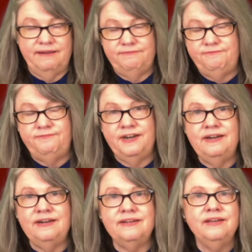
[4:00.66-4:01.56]
fun
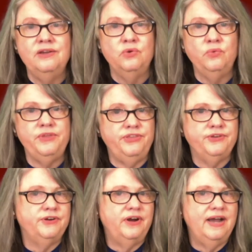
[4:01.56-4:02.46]
with your
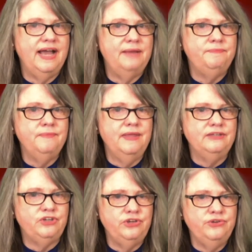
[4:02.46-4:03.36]

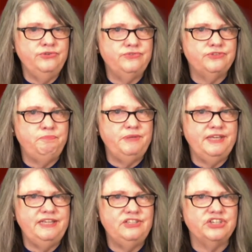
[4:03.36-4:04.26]
Cued
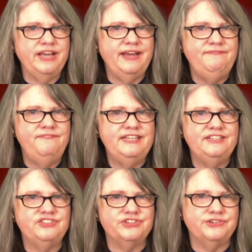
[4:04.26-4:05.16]
Speech
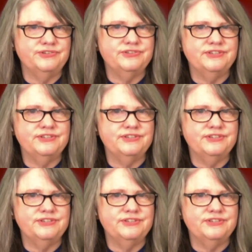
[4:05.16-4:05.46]
adventures.